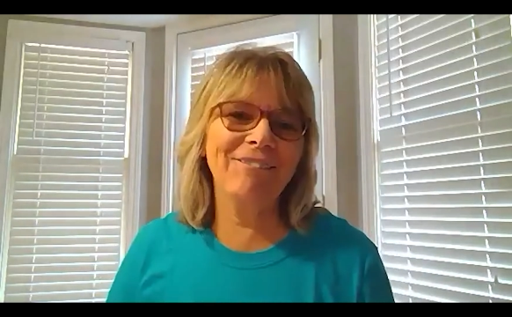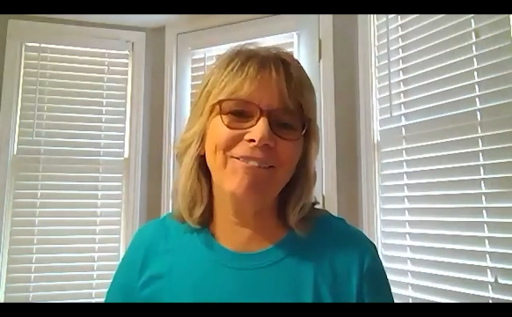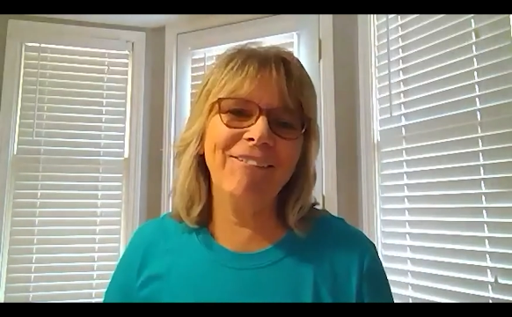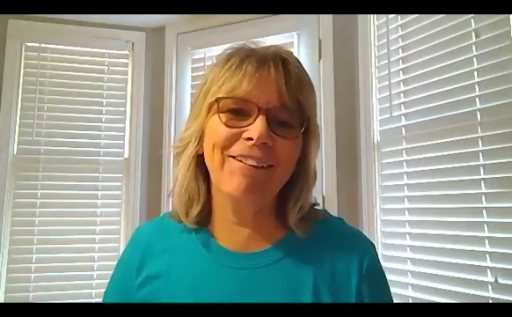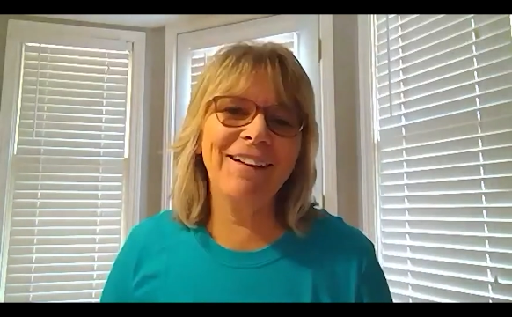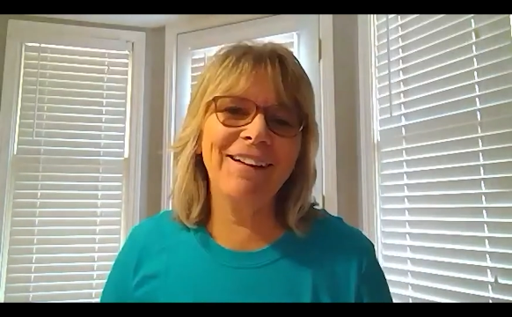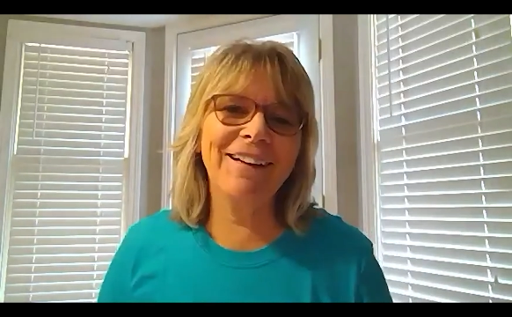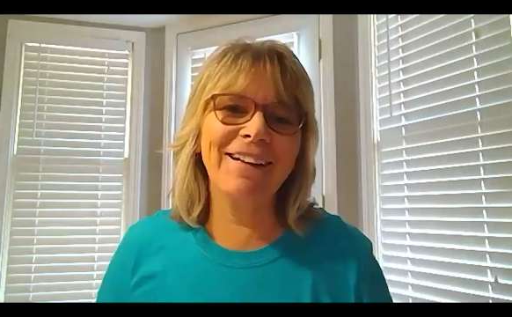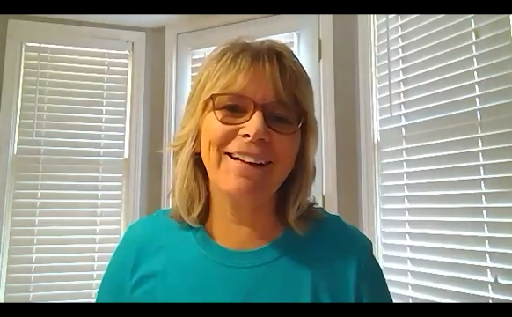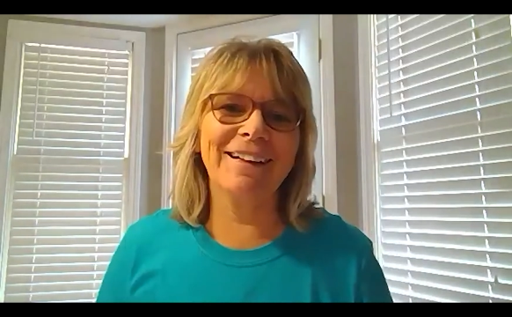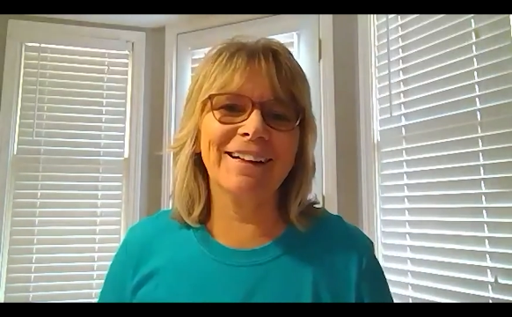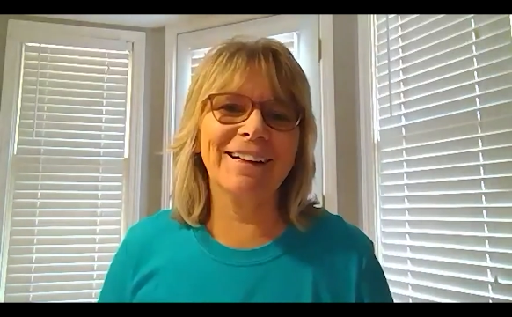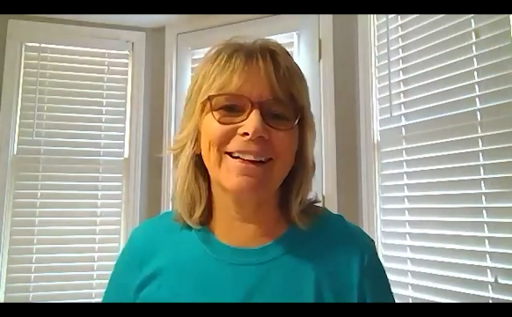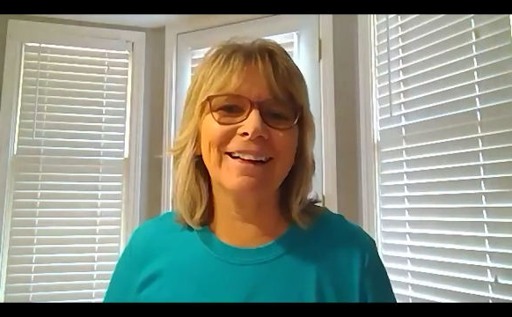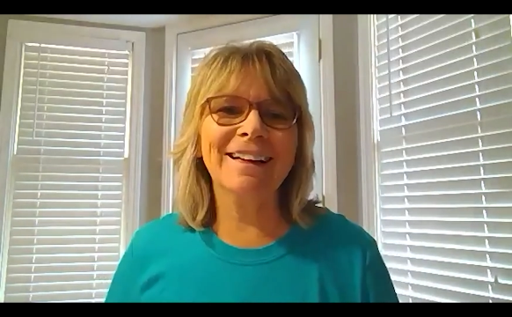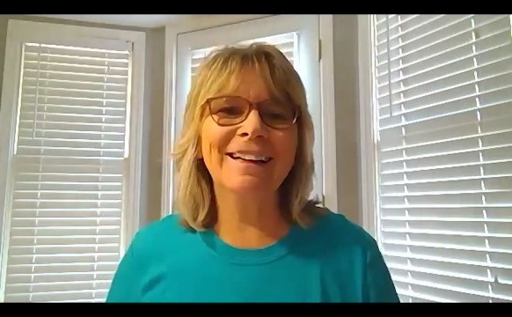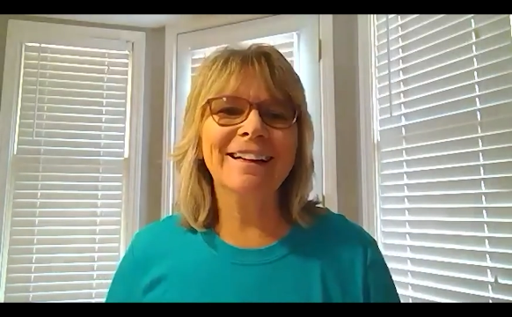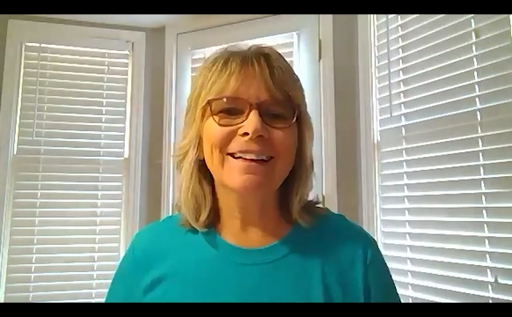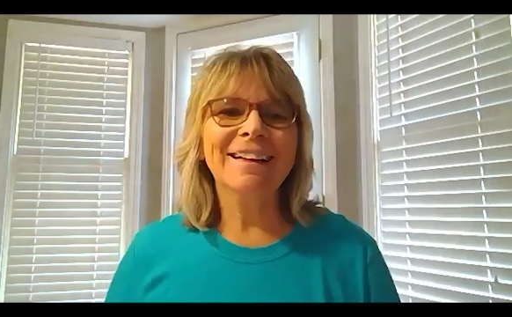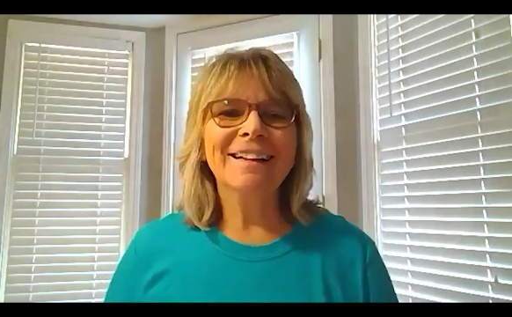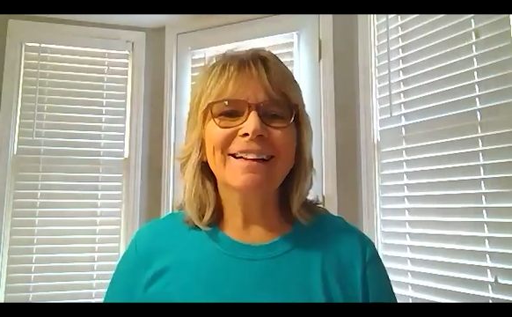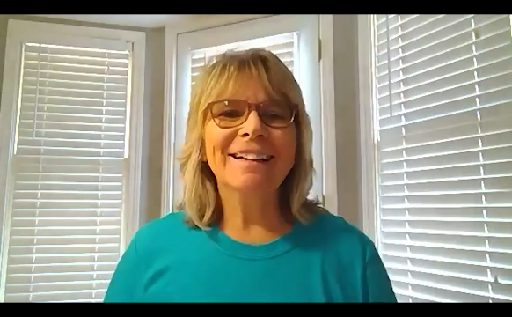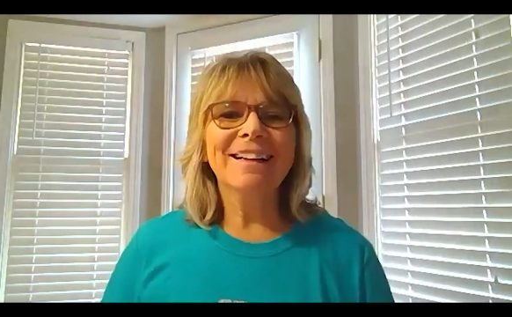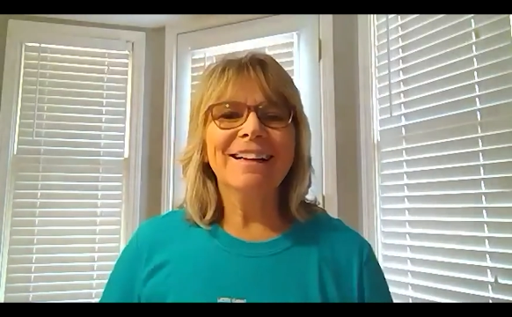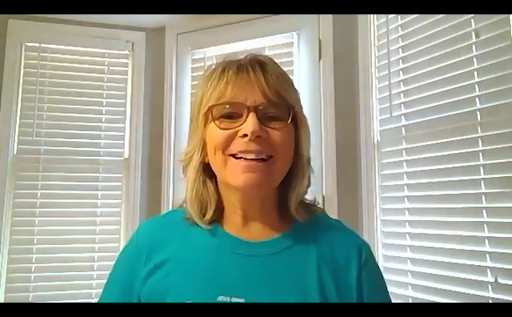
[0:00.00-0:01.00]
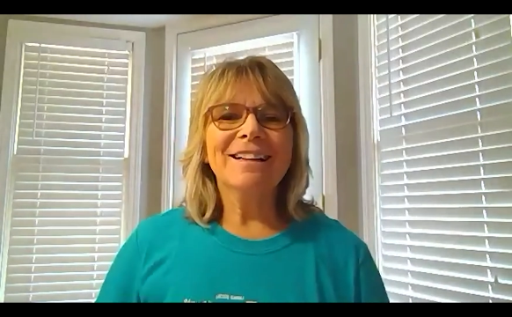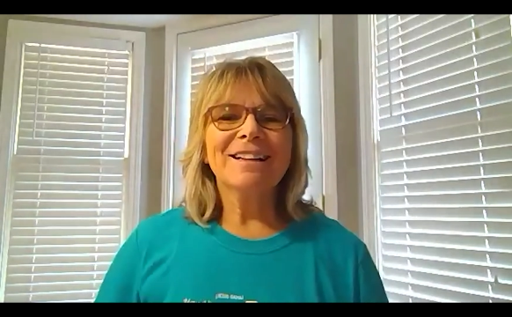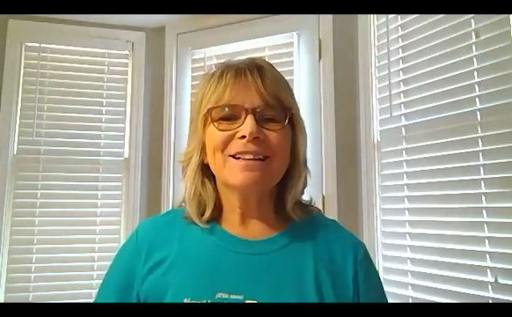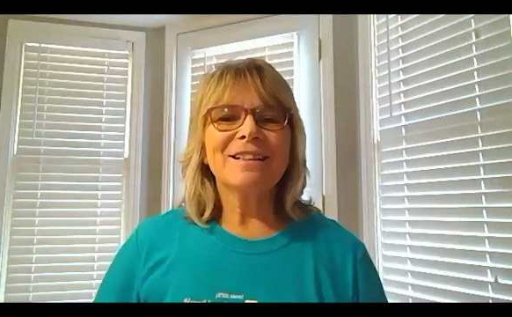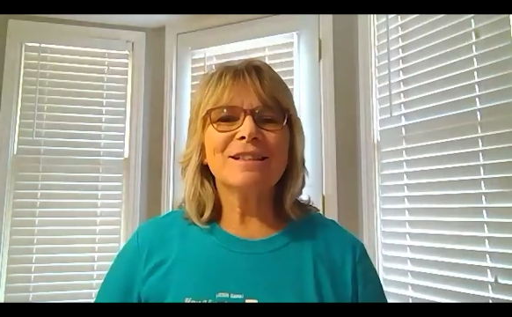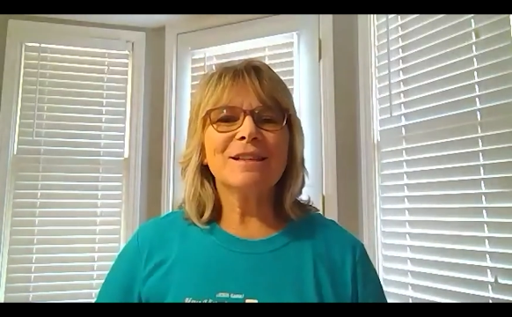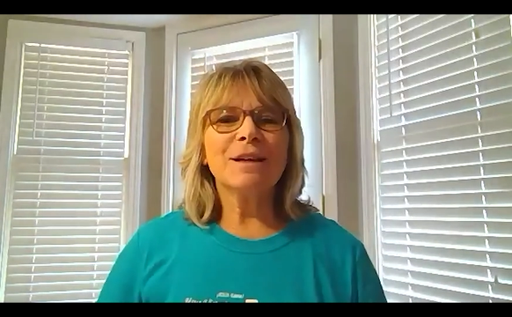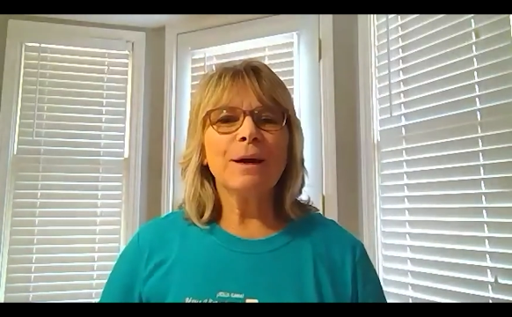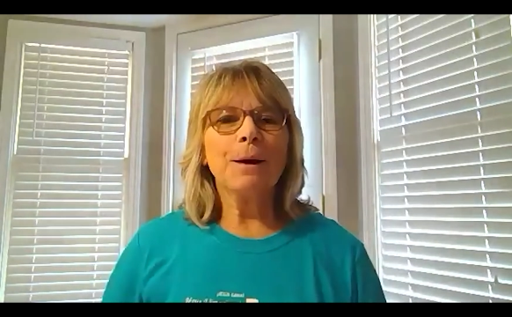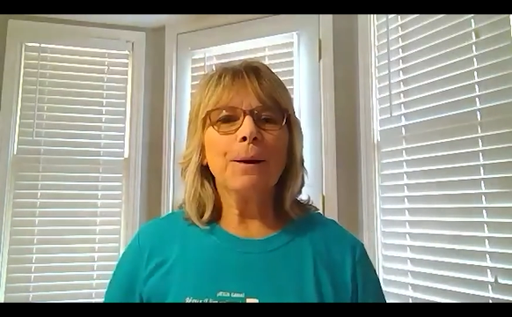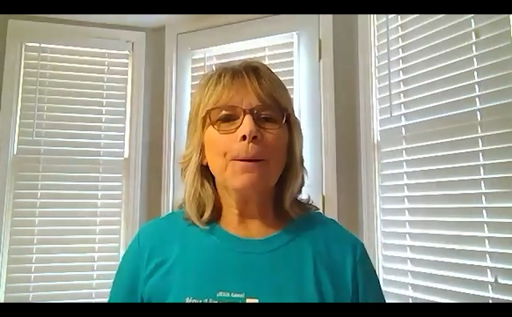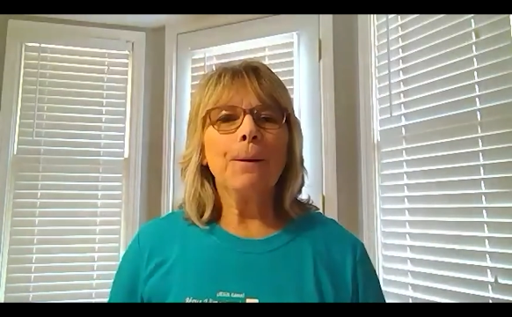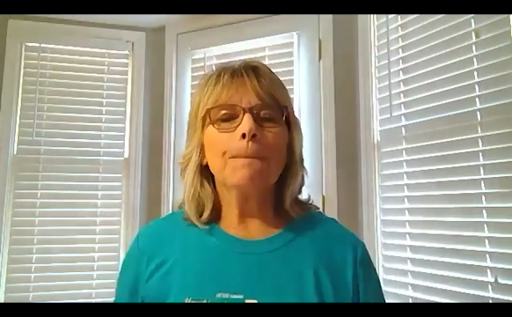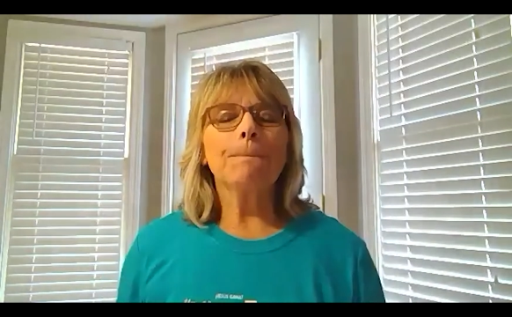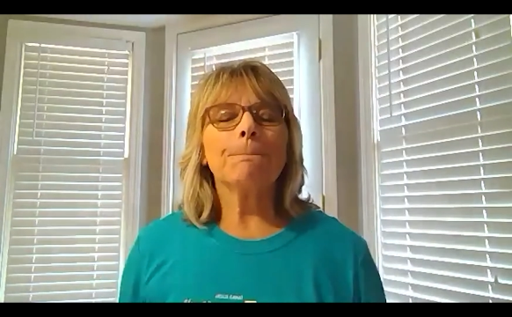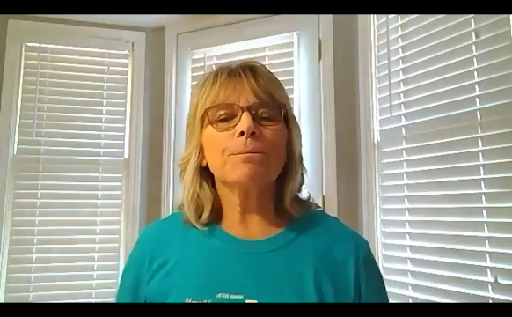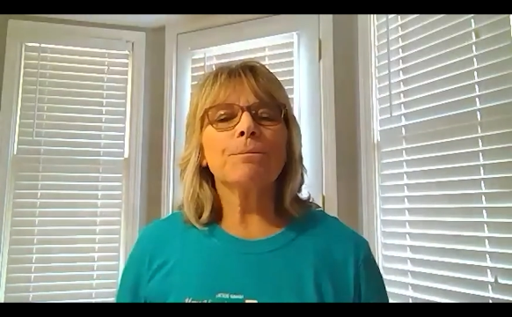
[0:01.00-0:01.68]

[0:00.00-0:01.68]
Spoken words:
work. So,